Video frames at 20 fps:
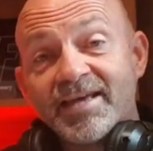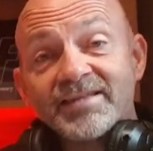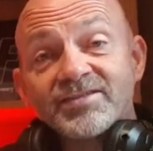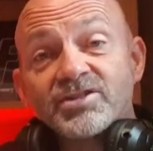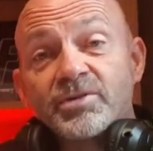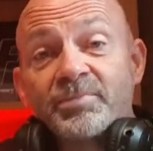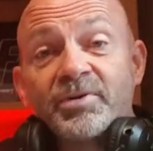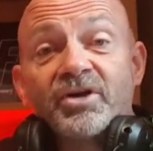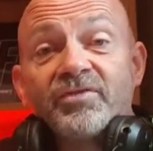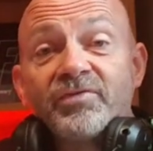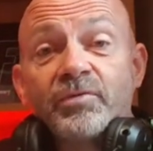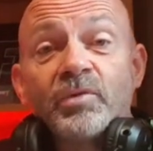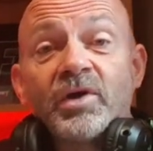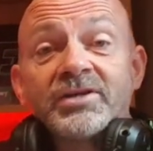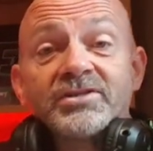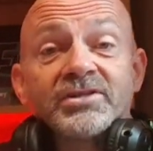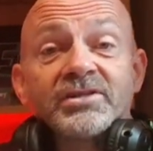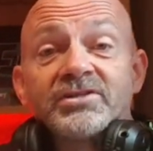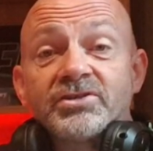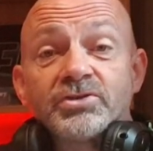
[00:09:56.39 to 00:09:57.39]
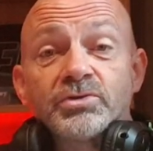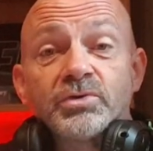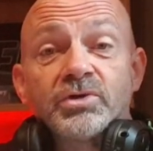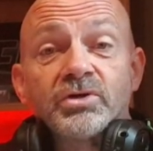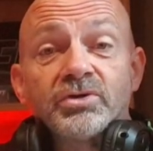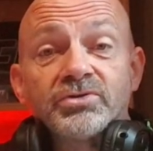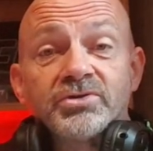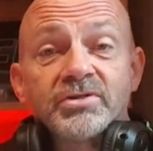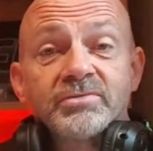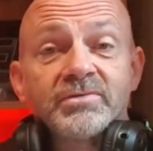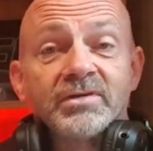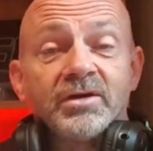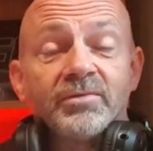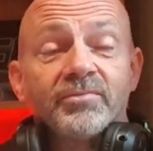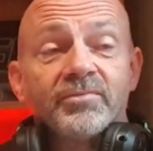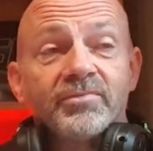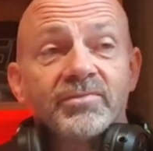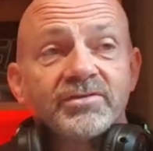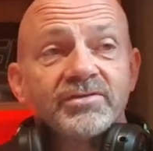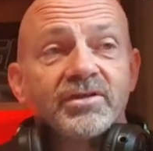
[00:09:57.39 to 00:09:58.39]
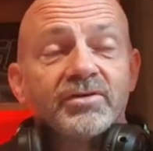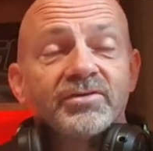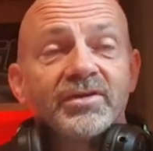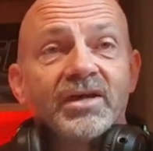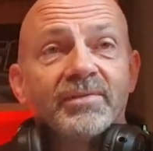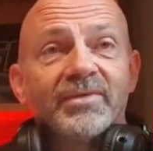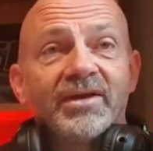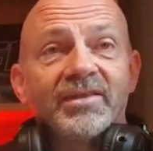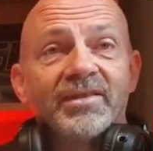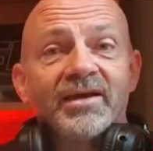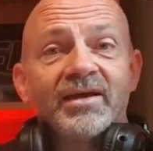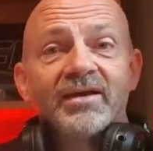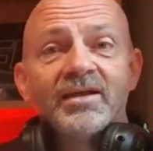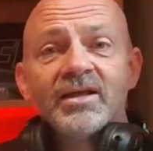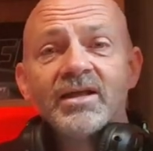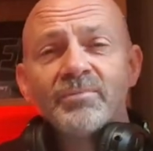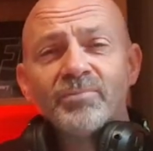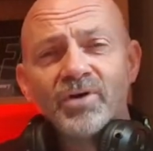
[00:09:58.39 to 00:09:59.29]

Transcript: That's the perfect way to listen to a concept album. There's no doubt about that.